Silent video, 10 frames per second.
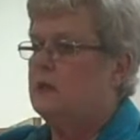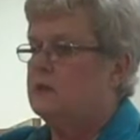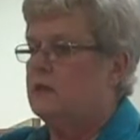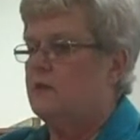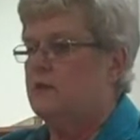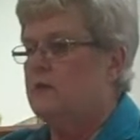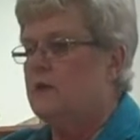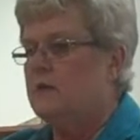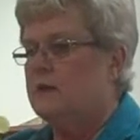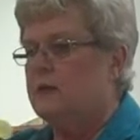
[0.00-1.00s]
So you
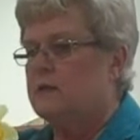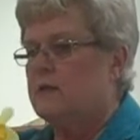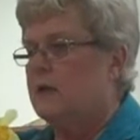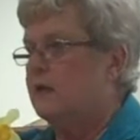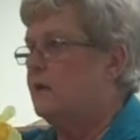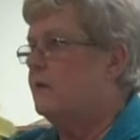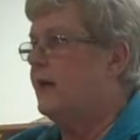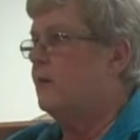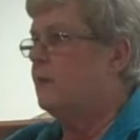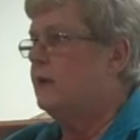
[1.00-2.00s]
know that it's got to go
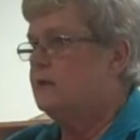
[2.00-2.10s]
that way.